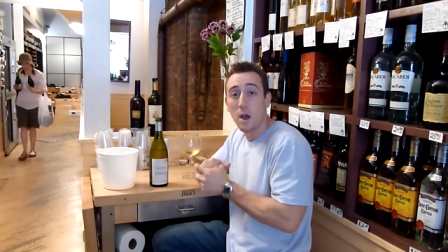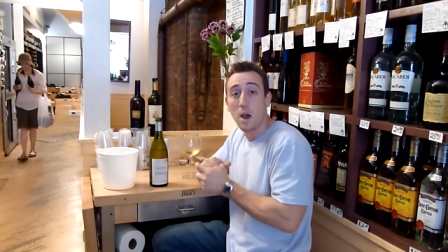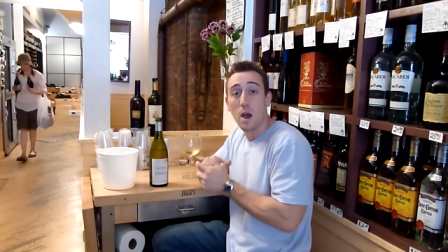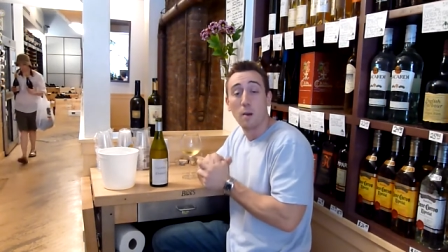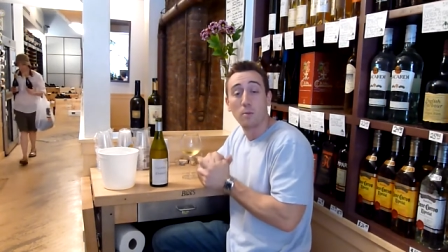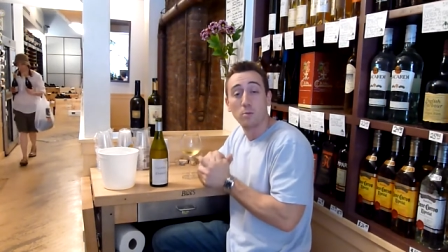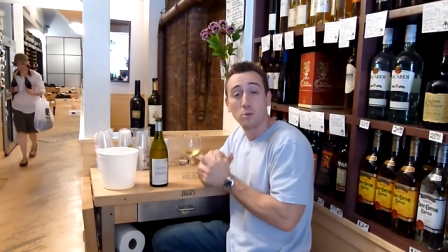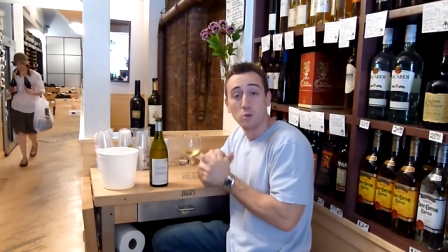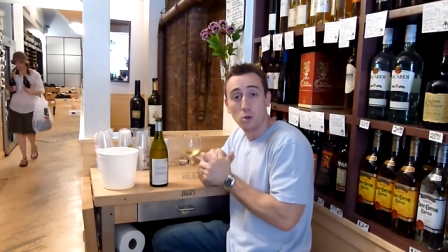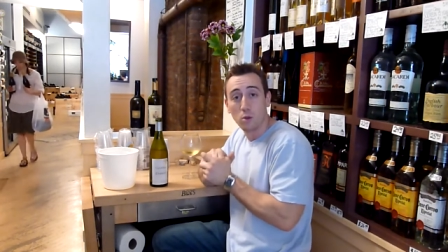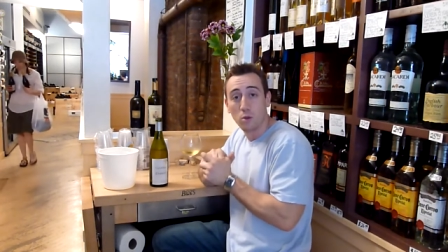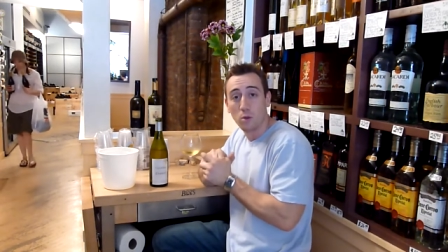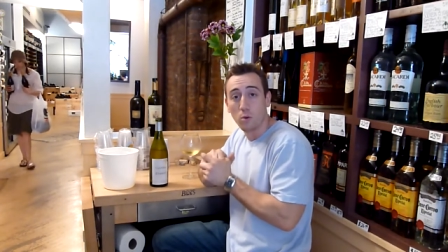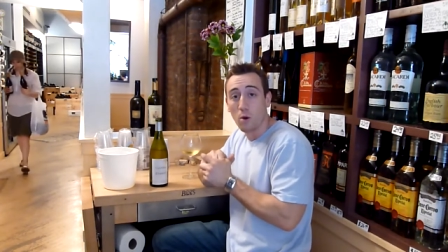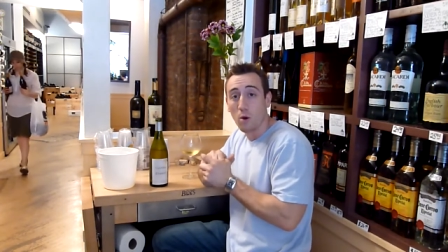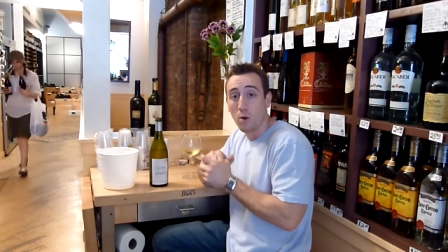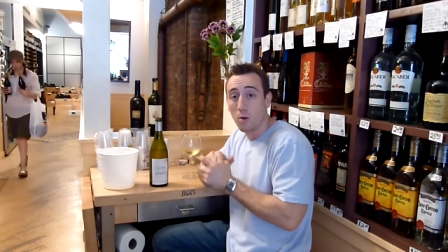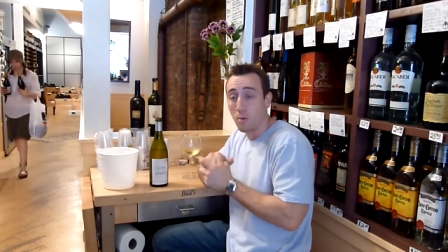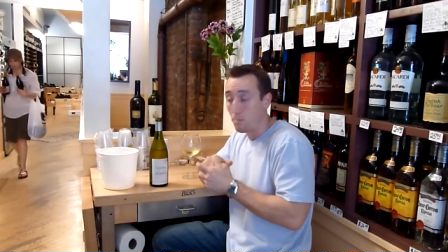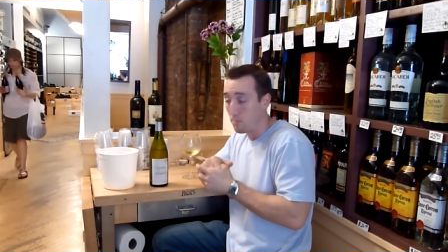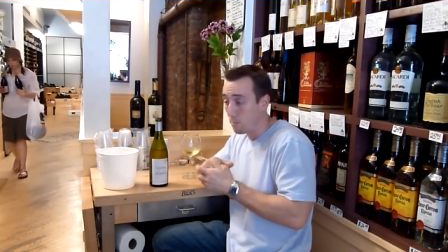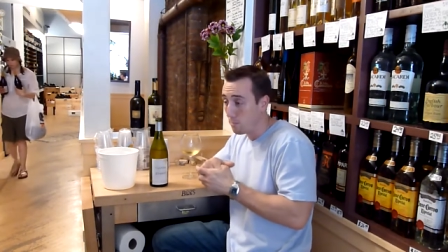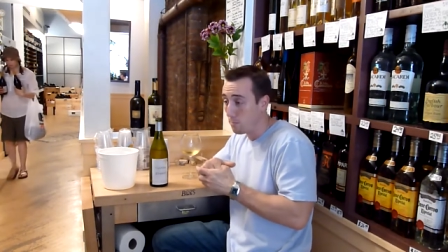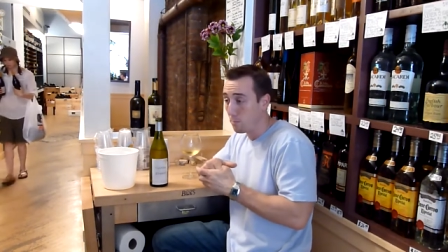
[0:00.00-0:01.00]
I'm sure there are,
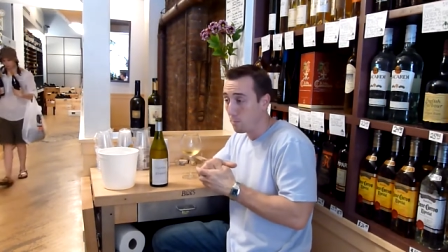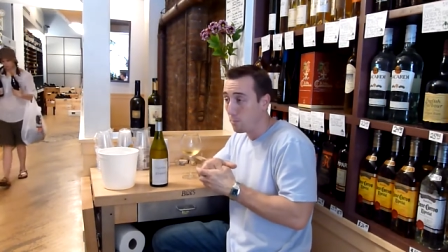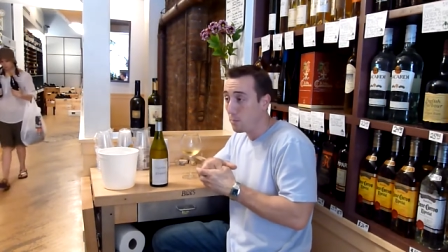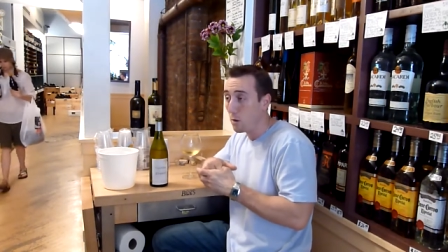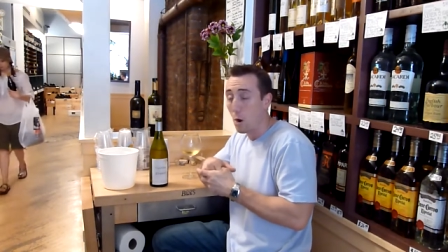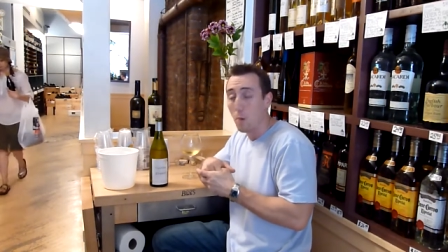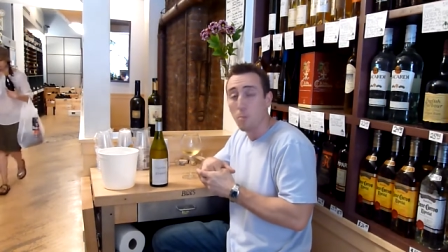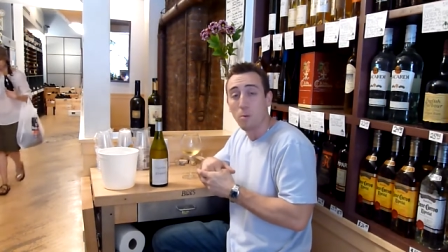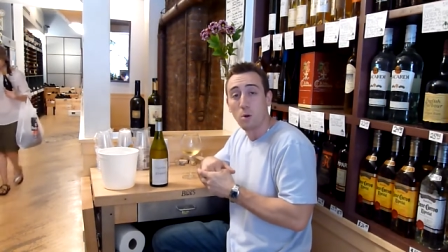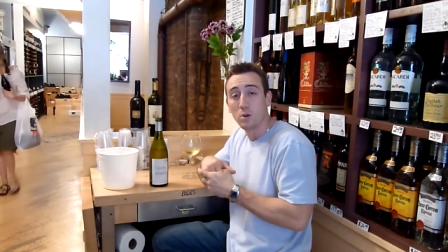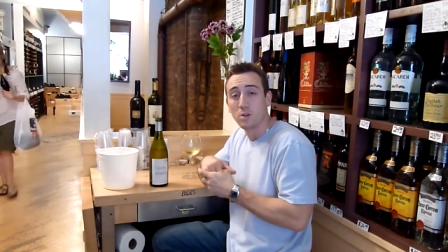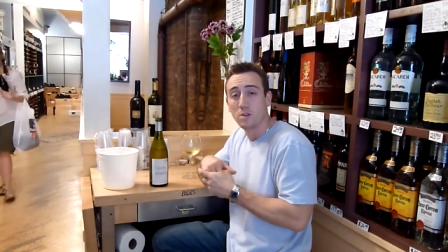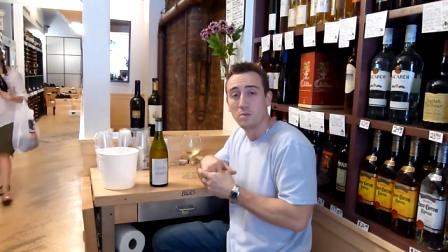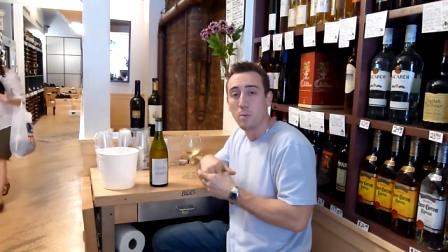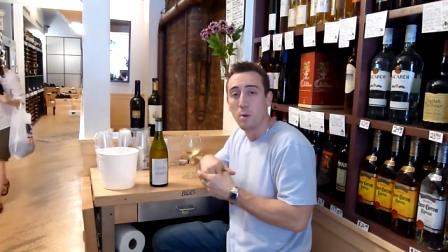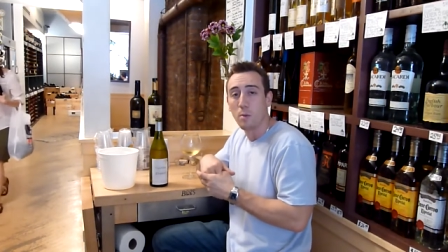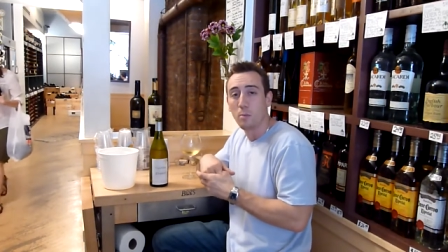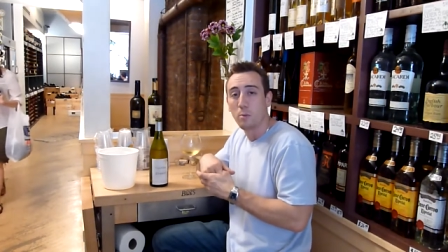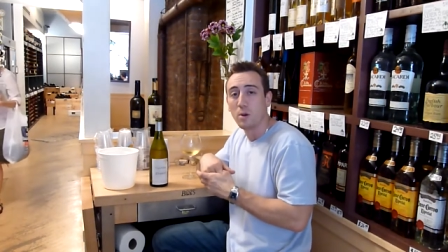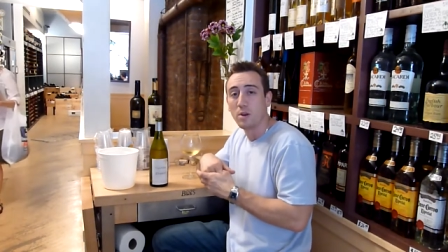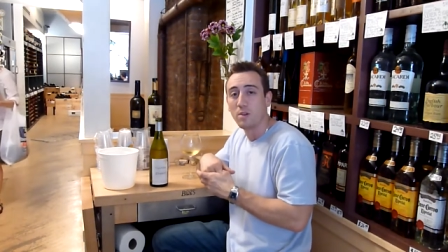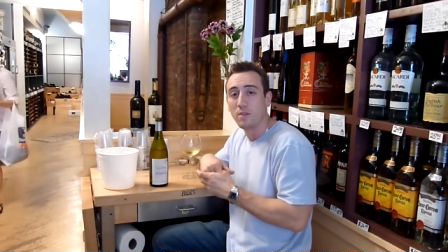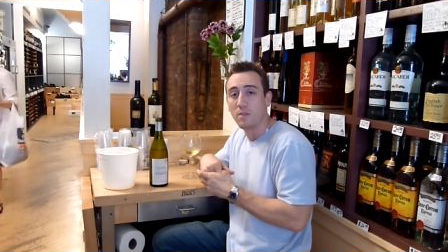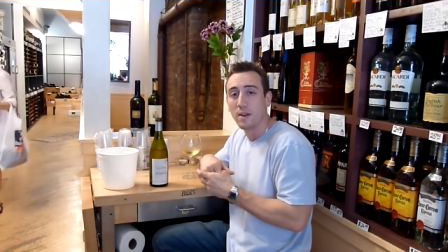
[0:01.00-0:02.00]
you know, most of them are
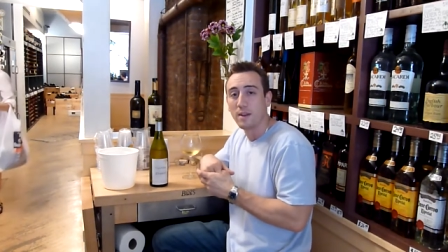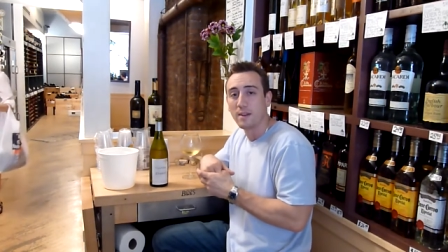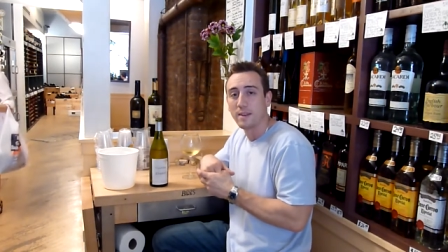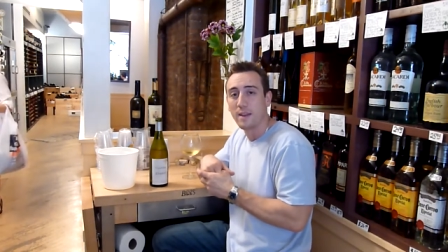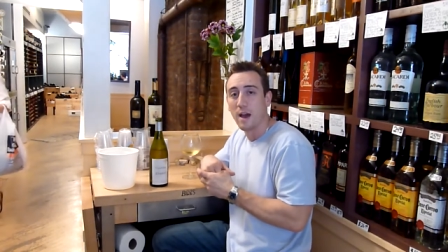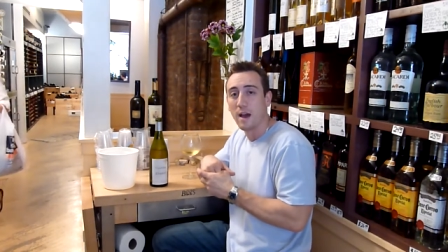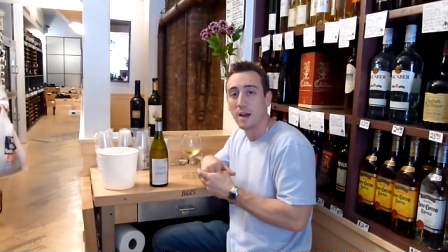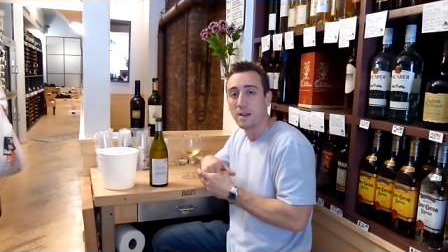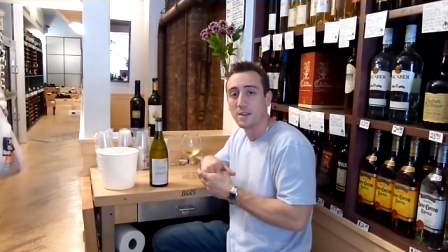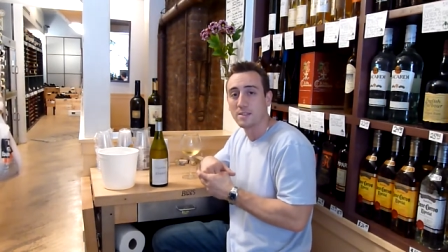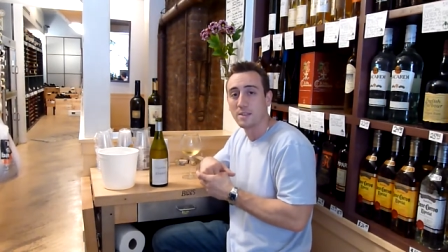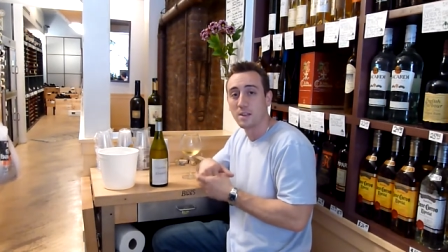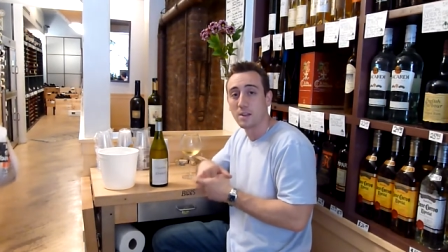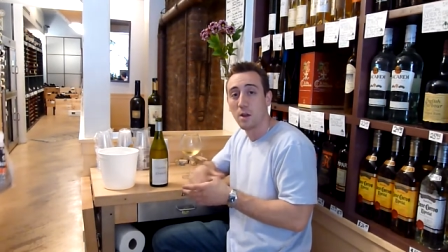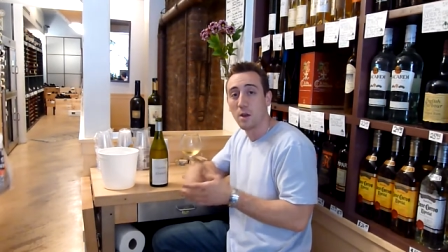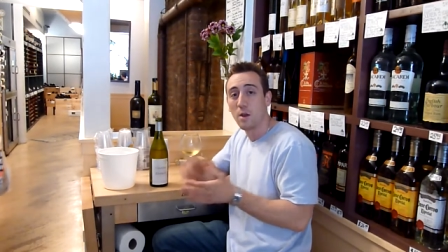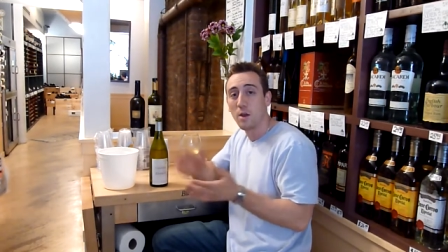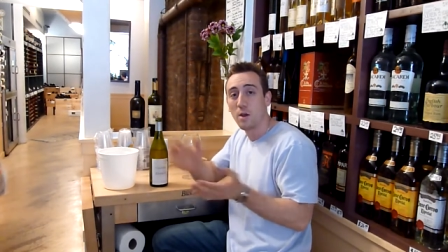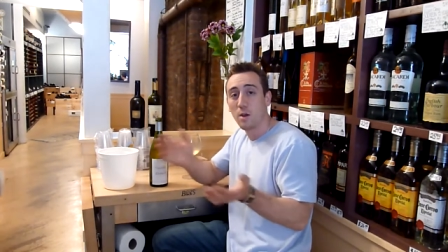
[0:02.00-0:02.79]
pretty fantastic.